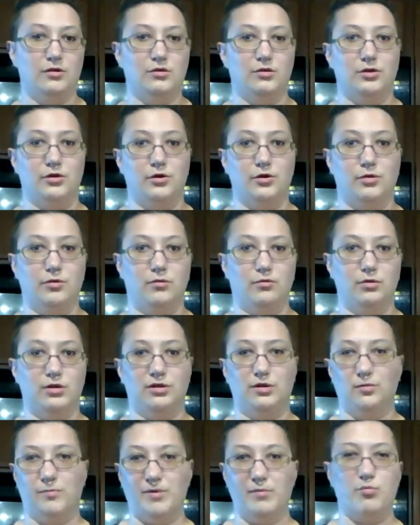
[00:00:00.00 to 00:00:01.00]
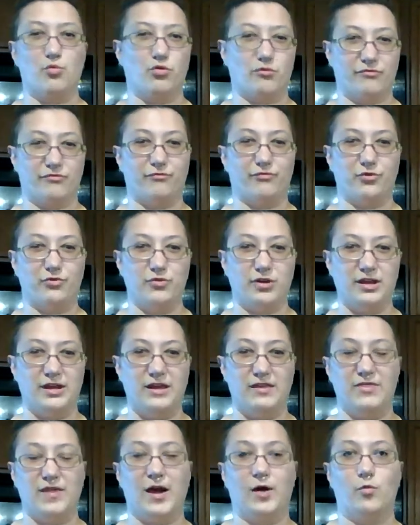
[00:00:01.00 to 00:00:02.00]
a little bit more fruity
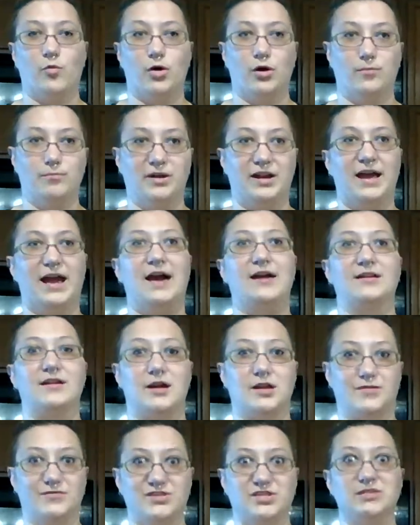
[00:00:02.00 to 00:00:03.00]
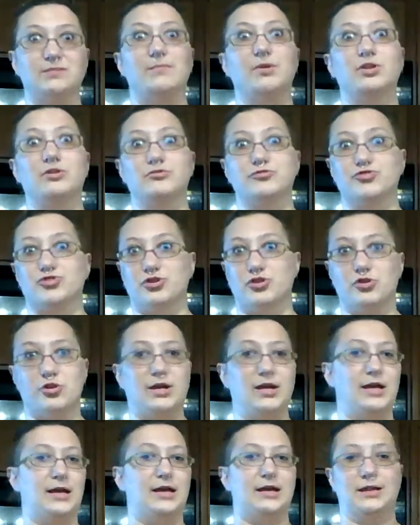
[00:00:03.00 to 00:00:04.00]
in that one, but it had kind of a similar
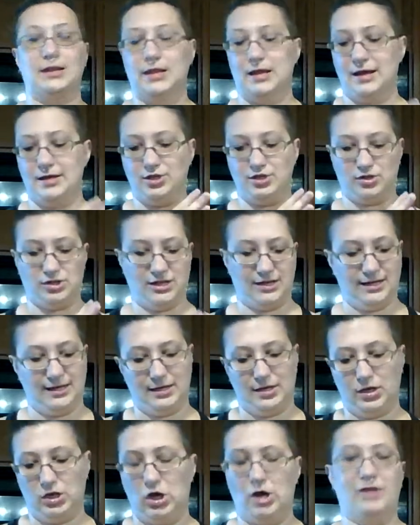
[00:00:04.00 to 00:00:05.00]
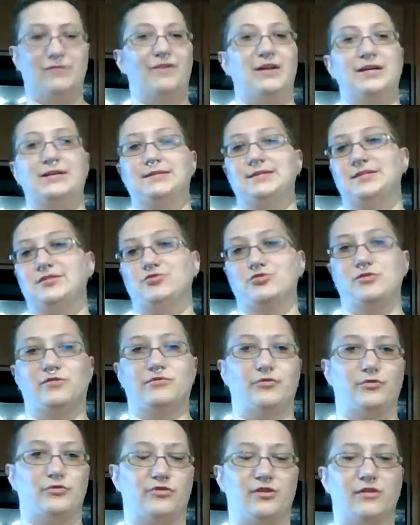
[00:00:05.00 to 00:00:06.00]
journey in like you're going to get a lot of like citrus
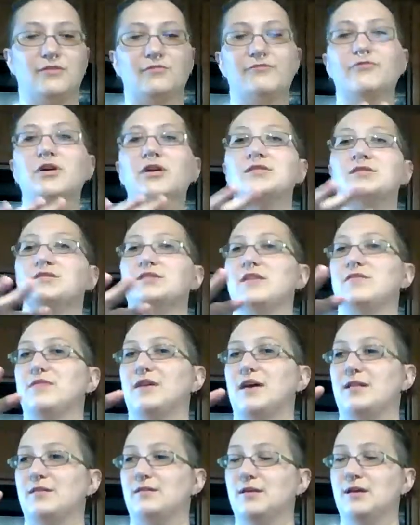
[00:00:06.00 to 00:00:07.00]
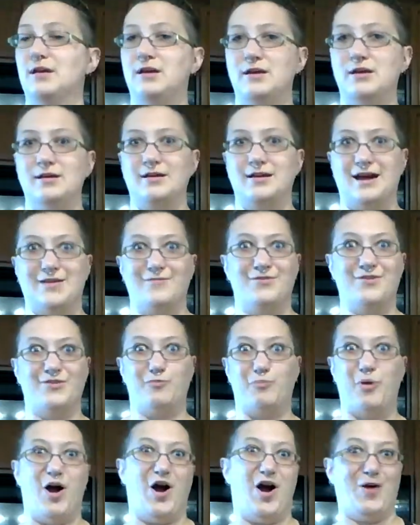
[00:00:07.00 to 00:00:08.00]
fruits on the front and then kind of this
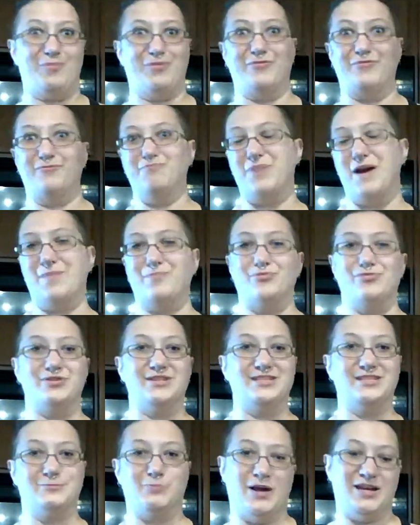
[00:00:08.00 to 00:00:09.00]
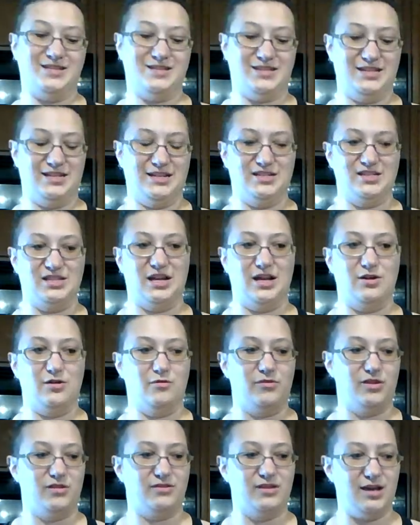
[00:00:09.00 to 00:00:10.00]
pop of peppery spiciness. And I
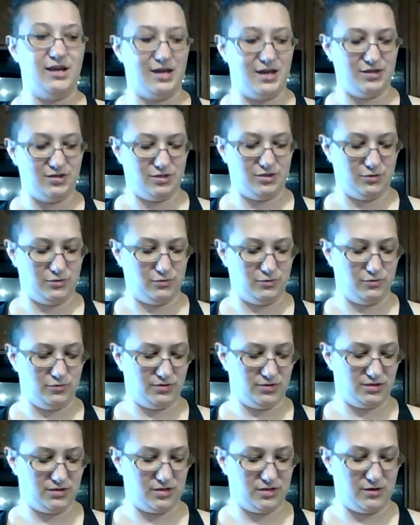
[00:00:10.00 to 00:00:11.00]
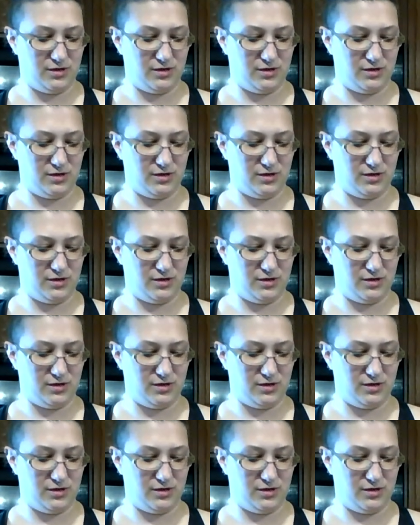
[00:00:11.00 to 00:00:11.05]
know that they had used,